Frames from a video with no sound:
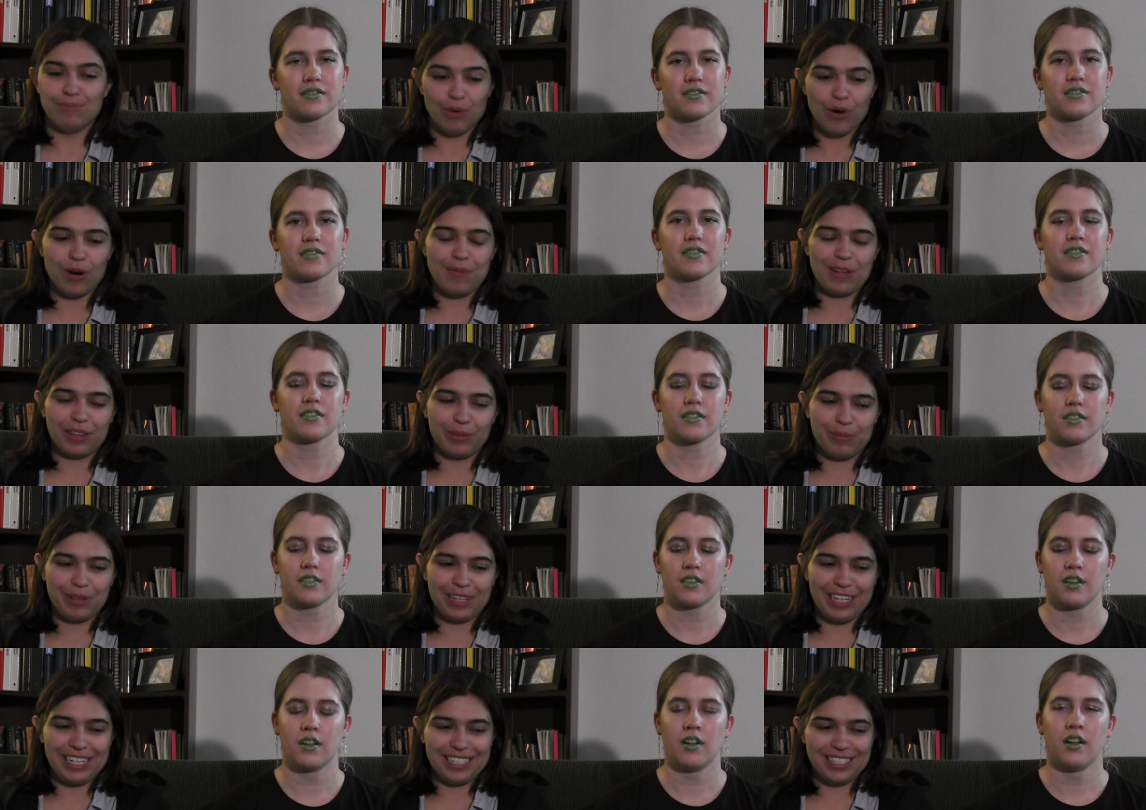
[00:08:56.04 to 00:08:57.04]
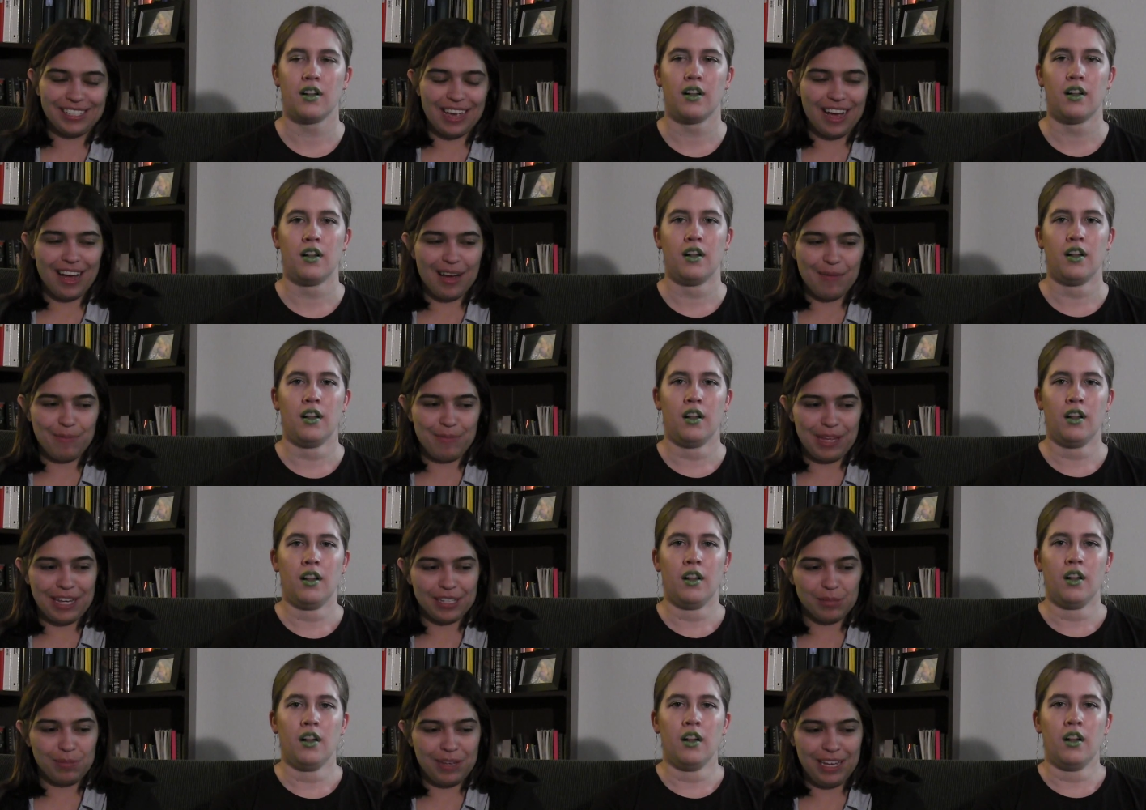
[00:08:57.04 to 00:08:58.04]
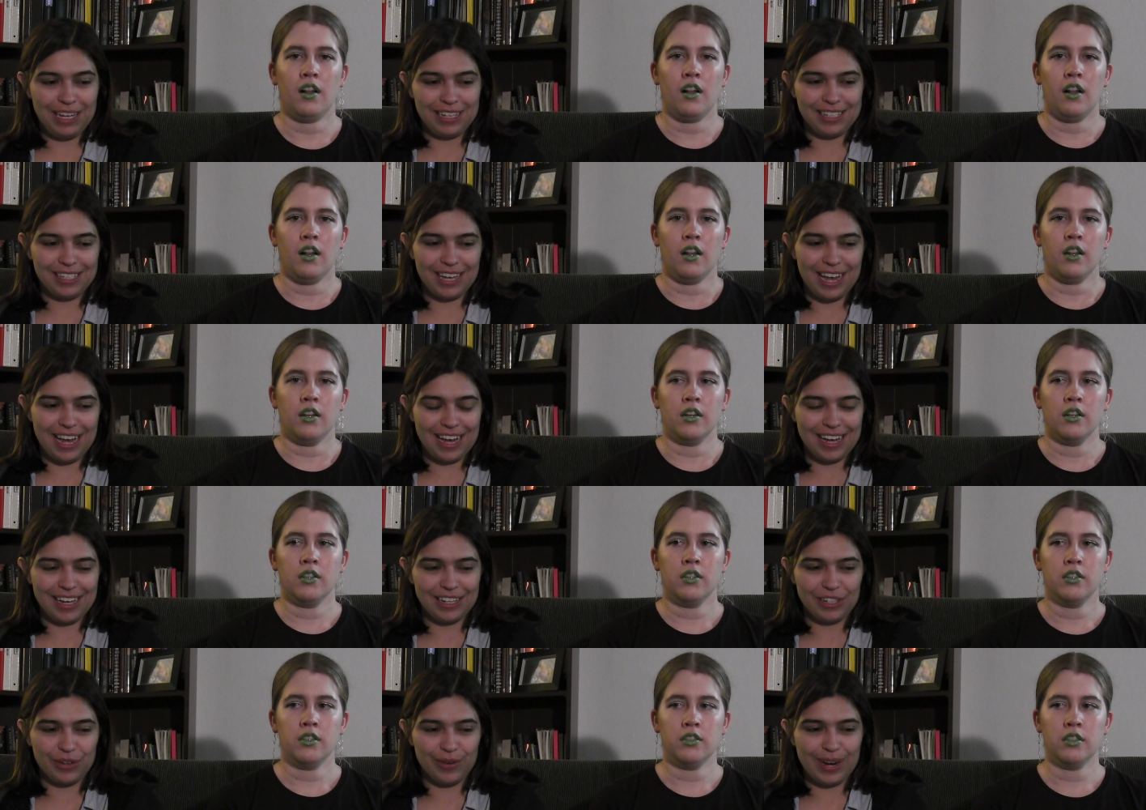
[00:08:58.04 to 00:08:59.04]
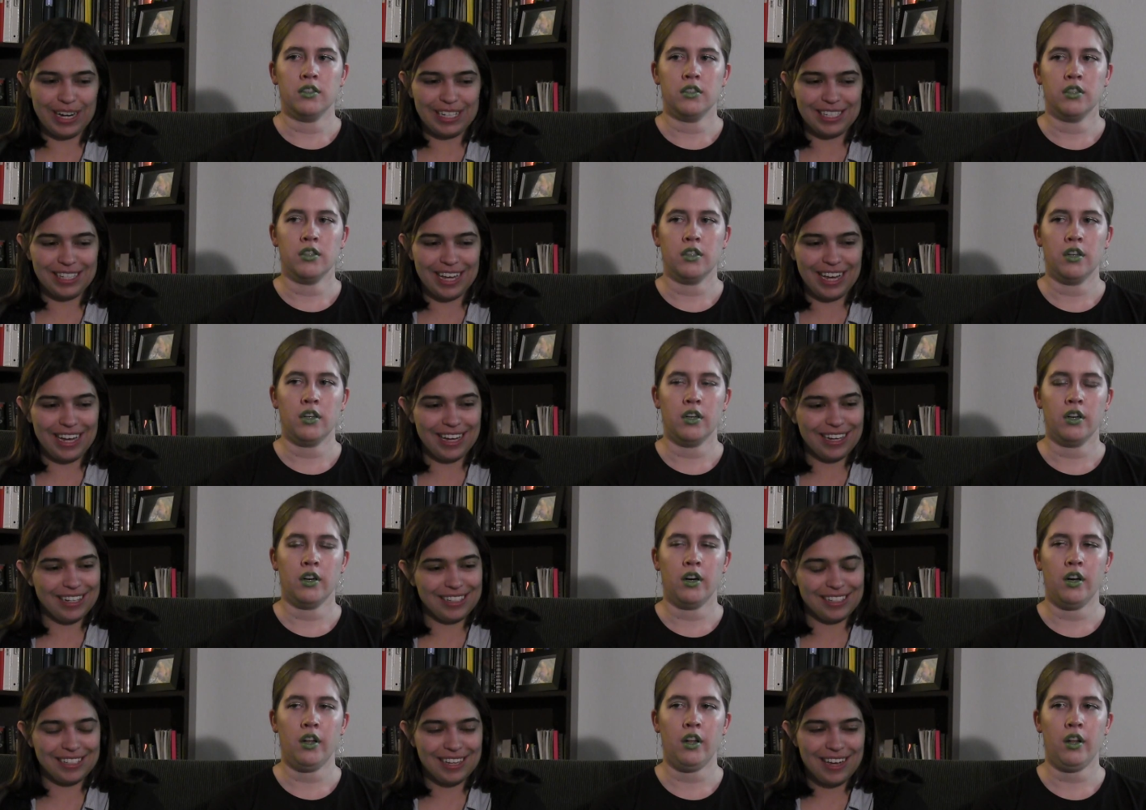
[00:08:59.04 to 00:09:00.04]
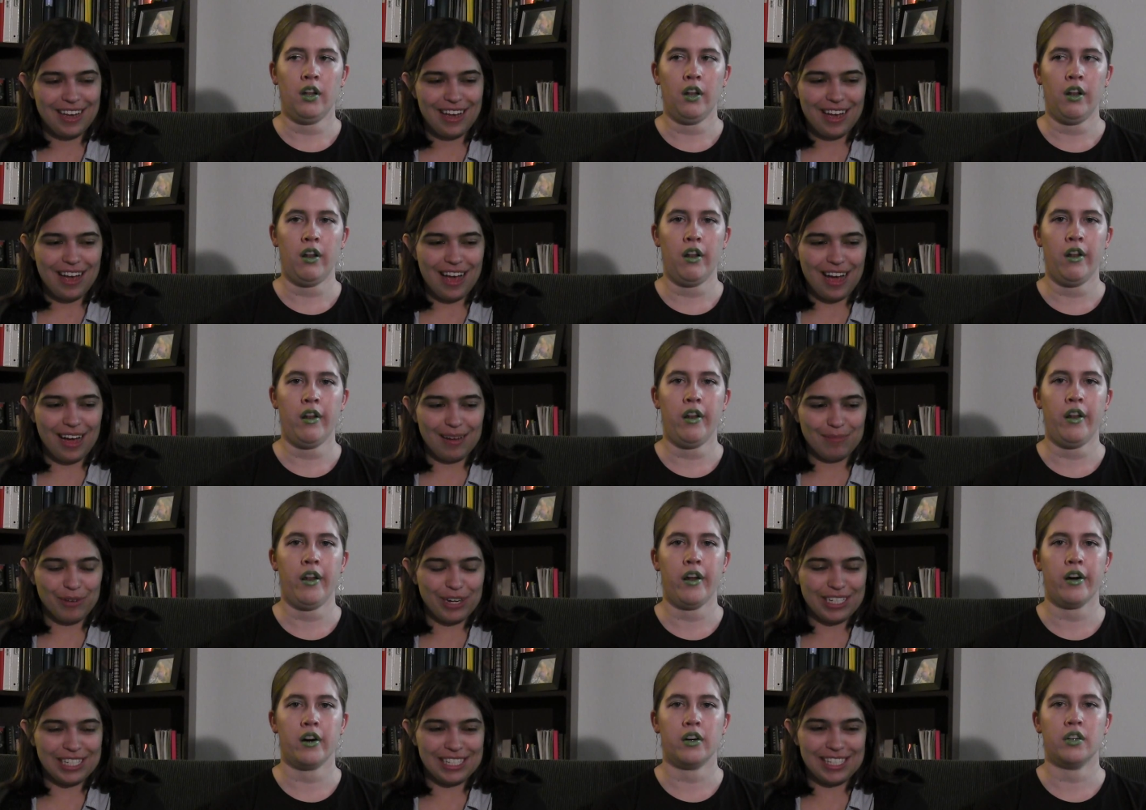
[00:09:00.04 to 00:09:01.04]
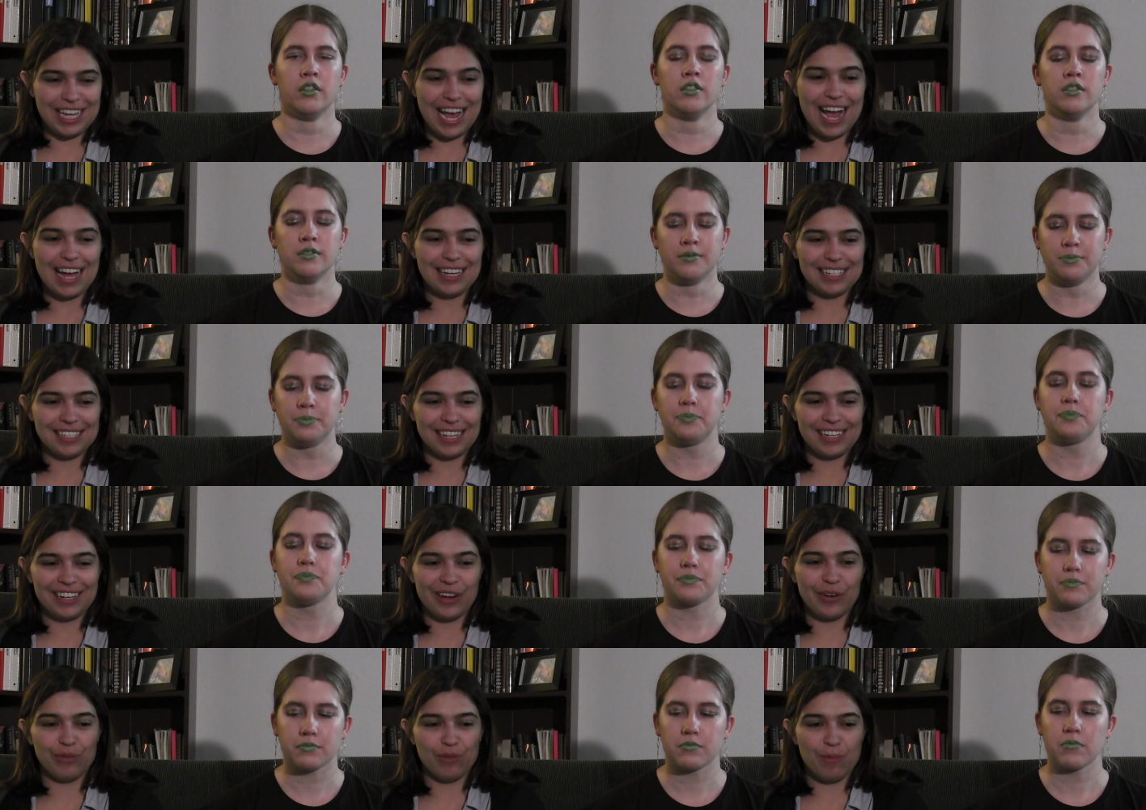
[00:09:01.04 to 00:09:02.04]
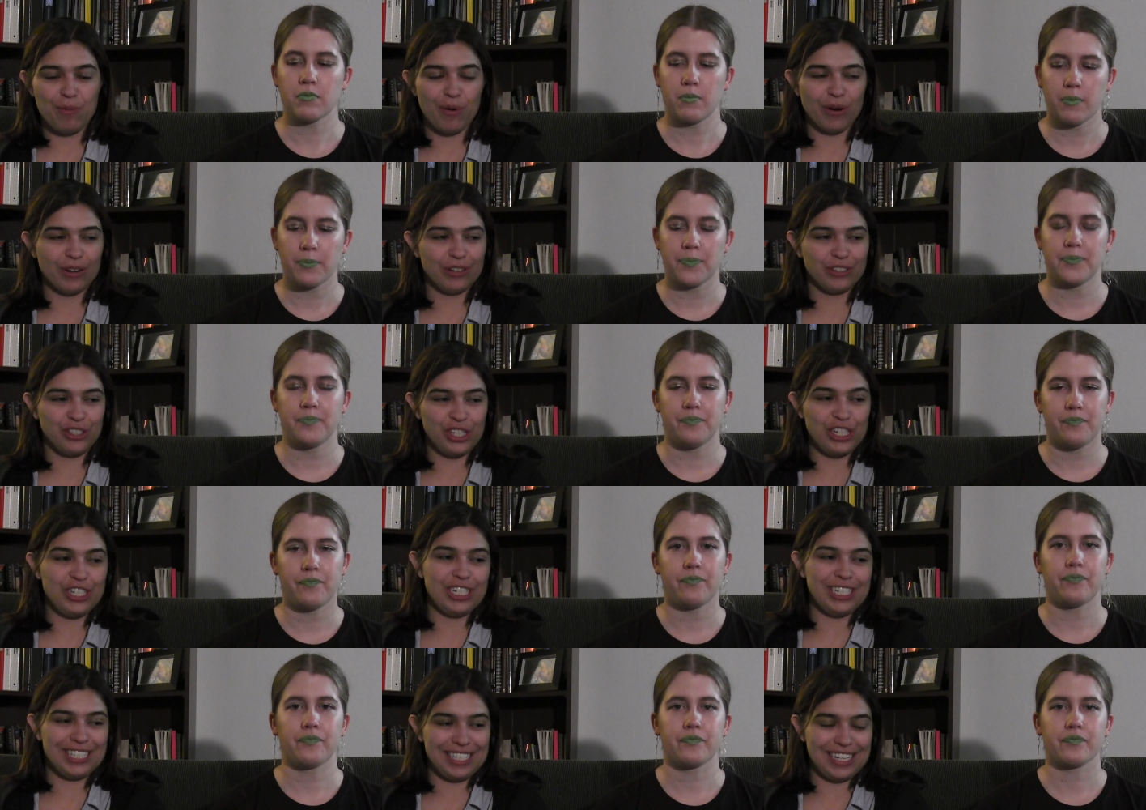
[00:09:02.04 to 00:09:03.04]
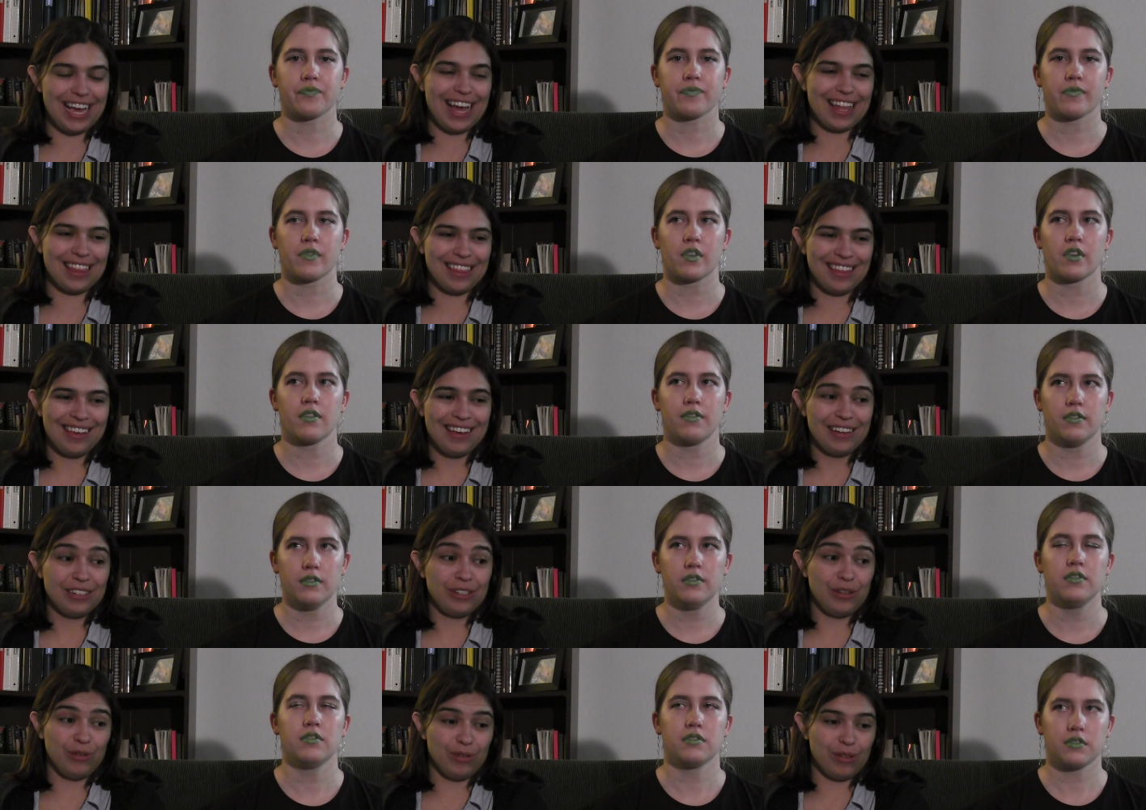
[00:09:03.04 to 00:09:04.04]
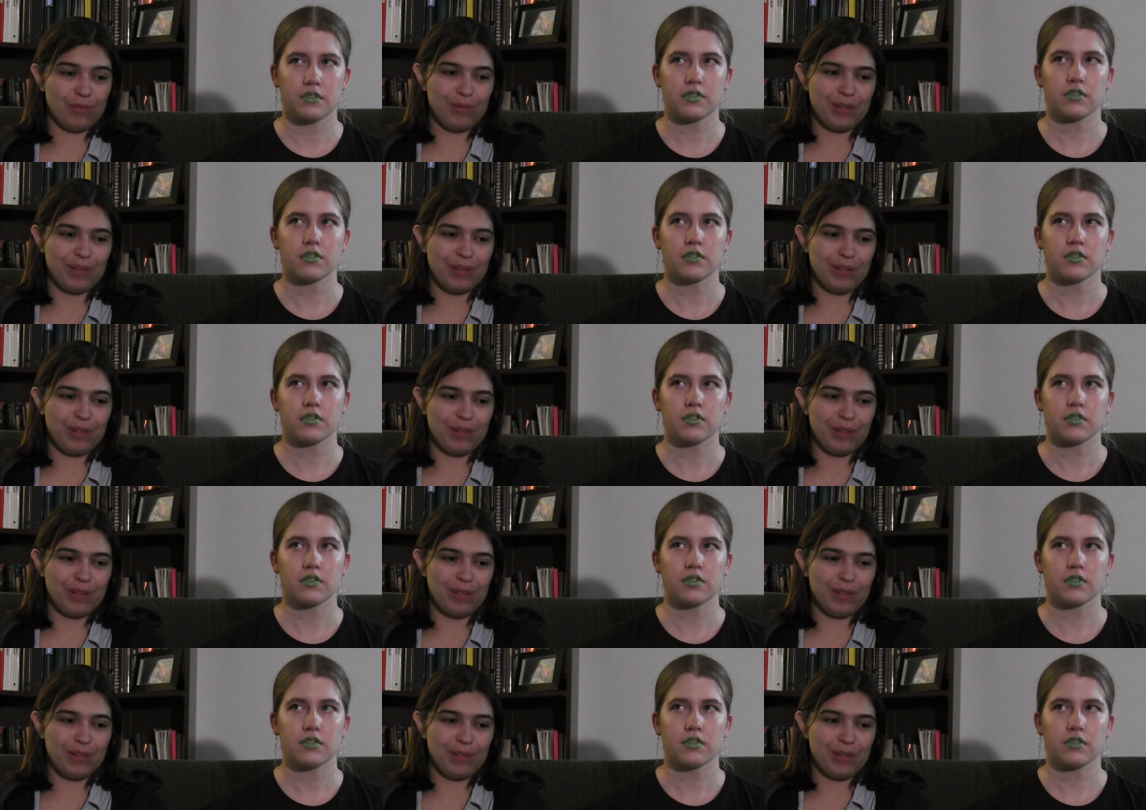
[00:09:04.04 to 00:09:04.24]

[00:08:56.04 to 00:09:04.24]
Speaker 1: more about the police uh, because Pete and Grace and um, Grace's dad decided to go and report Gigi's death to the